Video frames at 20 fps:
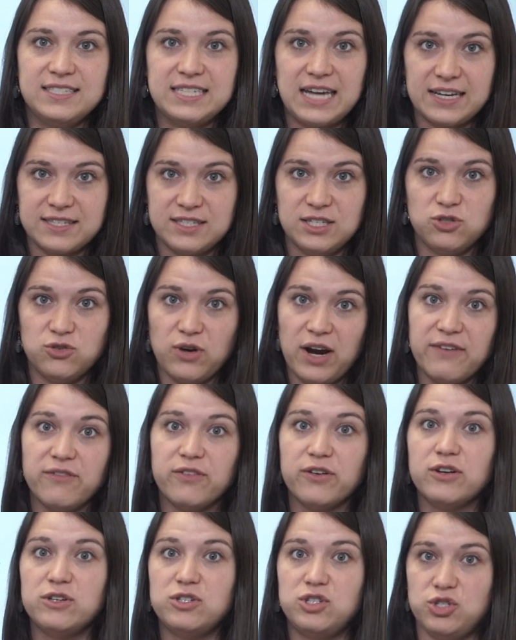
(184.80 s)
taxi
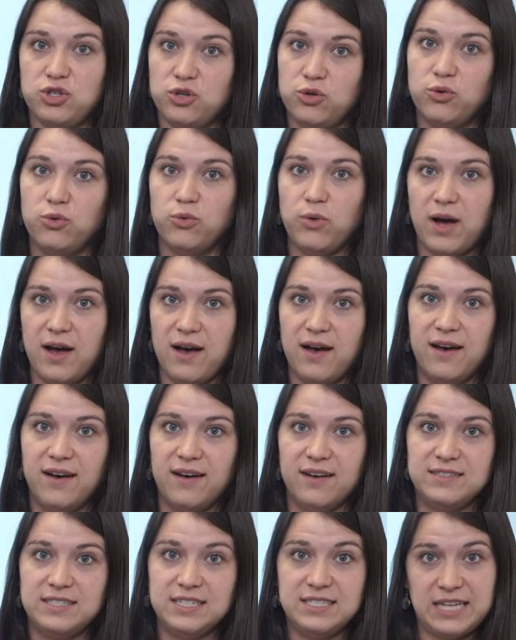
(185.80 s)
driver to
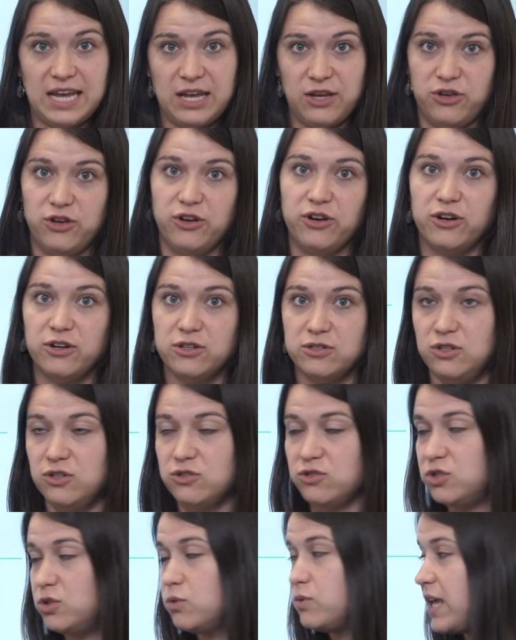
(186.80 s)
take your
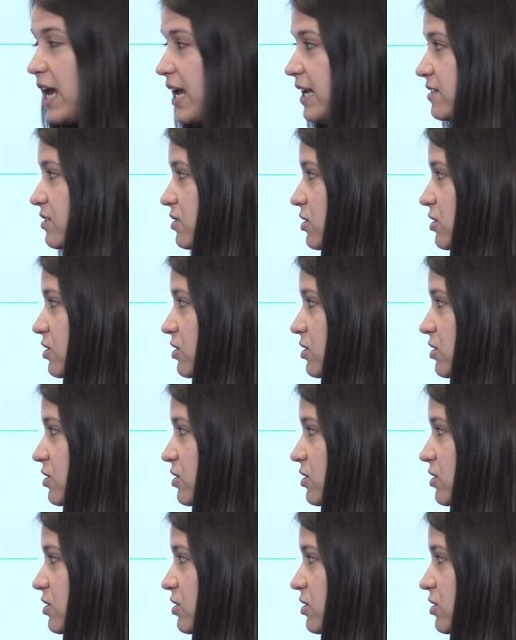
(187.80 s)
suitcase.